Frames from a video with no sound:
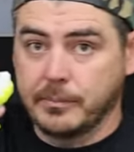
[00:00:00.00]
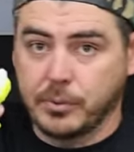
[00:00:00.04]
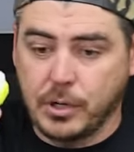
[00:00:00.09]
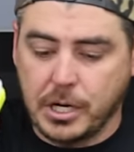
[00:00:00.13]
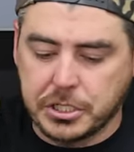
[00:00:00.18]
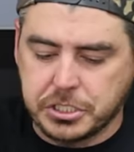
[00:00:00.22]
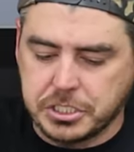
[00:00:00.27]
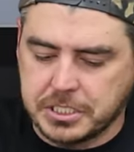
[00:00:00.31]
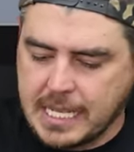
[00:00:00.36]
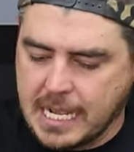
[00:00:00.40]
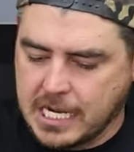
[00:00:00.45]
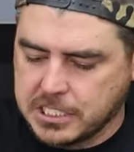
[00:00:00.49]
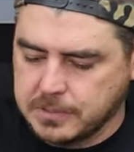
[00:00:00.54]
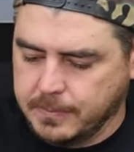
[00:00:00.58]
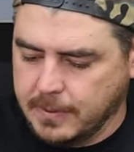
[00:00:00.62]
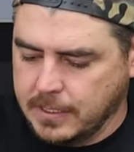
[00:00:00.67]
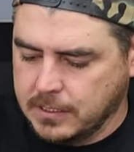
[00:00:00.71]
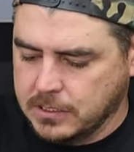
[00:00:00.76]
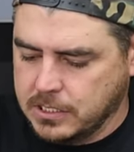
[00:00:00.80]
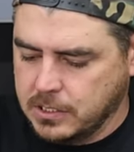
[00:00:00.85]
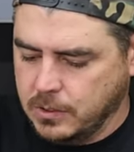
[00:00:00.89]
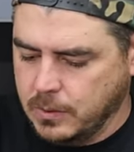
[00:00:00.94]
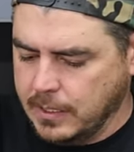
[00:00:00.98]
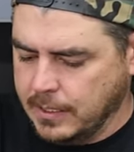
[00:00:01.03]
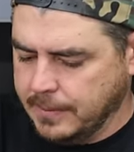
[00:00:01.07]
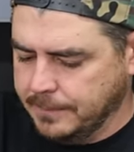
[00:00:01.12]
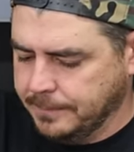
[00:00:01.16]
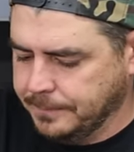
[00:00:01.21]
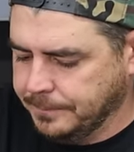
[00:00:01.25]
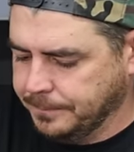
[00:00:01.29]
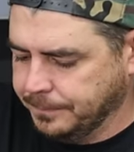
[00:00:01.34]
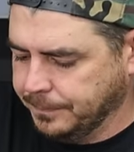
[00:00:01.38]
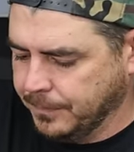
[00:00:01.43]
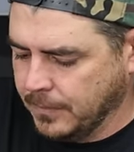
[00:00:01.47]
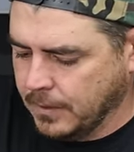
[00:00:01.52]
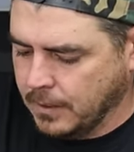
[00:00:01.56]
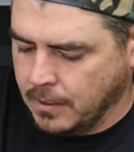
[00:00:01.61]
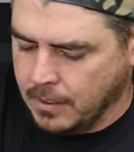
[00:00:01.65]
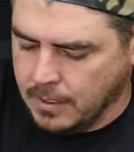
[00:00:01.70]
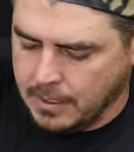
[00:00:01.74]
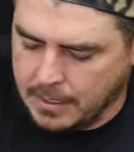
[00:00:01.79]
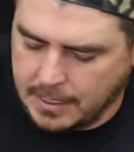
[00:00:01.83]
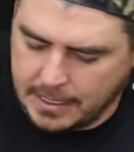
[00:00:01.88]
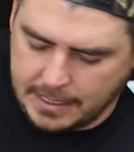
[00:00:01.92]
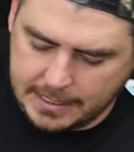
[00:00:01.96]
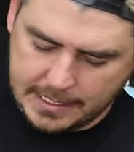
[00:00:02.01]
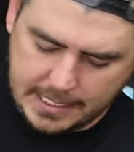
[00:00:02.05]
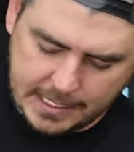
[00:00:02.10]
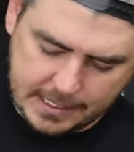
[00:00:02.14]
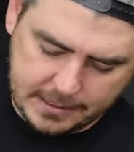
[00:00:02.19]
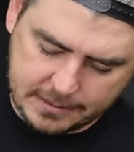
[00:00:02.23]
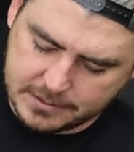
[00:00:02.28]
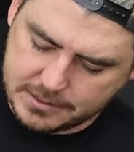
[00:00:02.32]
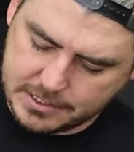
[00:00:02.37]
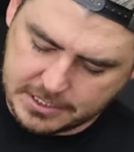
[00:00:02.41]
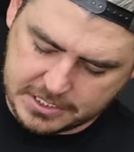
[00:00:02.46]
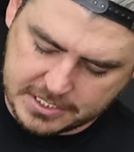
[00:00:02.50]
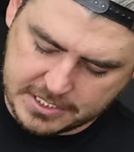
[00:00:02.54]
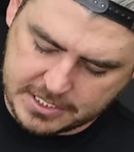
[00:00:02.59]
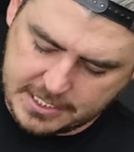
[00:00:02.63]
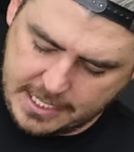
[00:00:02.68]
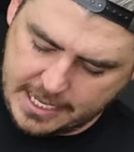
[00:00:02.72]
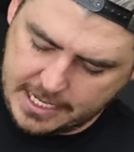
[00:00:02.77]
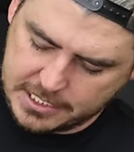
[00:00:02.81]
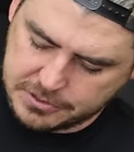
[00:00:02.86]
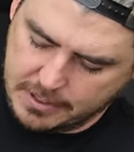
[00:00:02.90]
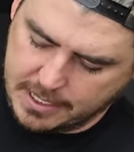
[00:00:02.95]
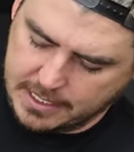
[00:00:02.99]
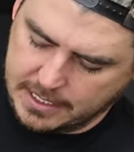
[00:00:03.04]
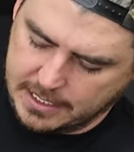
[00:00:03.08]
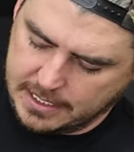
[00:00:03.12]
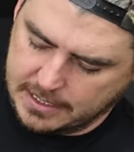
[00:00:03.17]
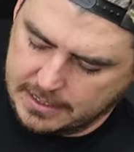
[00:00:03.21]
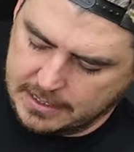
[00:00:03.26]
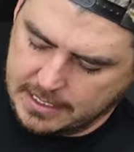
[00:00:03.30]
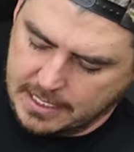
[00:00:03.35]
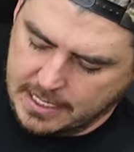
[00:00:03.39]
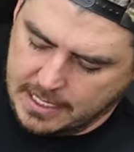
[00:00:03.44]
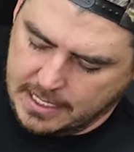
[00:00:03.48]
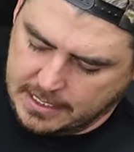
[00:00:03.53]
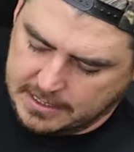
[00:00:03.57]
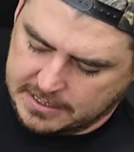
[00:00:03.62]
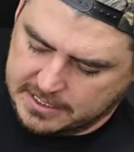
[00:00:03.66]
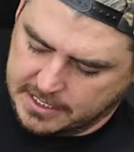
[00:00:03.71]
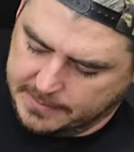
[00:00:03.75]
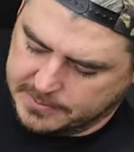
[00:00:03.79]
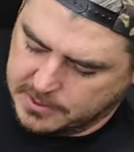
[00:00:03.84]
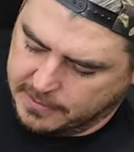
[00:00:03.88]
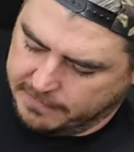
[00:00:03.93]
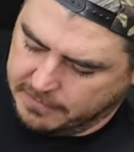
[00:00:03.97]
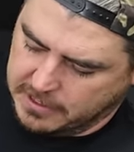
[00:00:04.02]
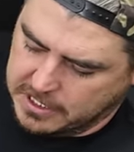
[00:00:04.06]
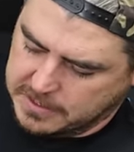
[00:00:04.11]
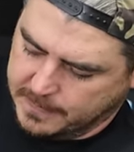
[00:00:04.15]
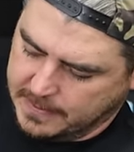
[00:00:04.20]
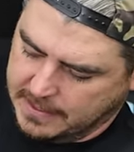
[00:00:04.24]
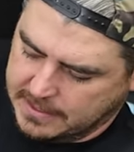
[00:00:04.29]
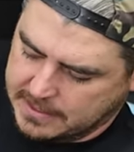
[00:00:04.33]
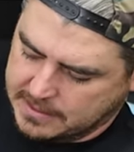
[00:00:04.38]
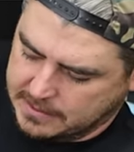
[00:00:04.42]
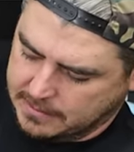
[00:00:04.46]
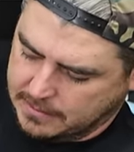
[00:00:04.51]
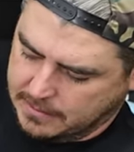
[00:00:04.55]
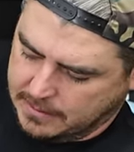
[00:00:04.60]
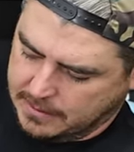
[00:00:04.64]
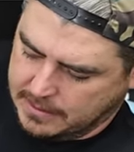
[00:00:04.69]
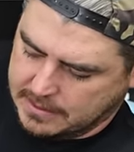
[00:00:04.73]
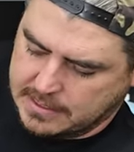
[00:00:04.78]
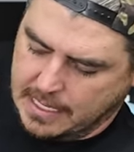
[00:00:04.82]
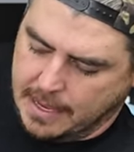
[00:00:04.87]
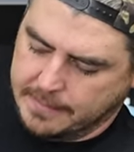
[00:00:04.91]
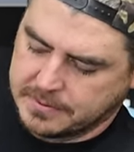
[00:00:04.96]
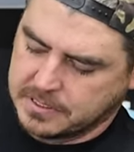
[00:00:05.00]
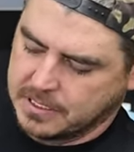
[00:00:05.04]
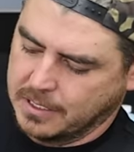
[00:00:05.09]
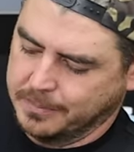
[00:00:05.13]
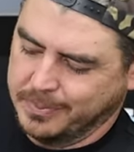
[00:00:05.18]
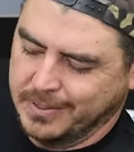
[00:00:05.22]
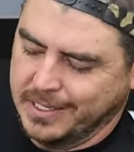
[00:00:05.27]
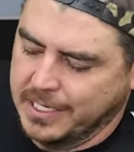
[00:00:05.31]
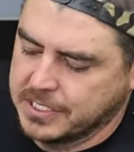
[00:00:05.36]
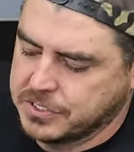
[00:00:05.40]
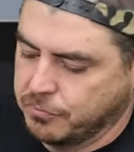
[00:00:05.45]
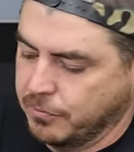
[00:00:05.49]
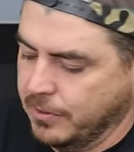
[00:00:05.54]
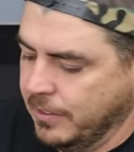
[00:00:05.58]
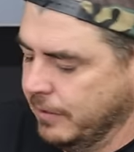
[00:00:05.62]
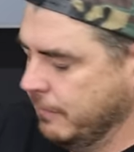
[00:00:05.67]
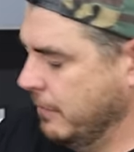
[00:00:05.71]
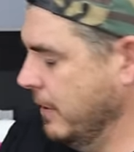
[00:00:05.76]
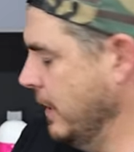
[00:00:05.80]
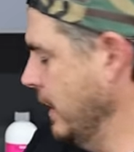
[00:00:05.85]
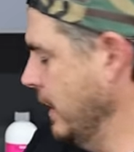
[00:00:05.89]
the brush attachment to it. Again, just slides right in, slips over this piece, snaps into place really,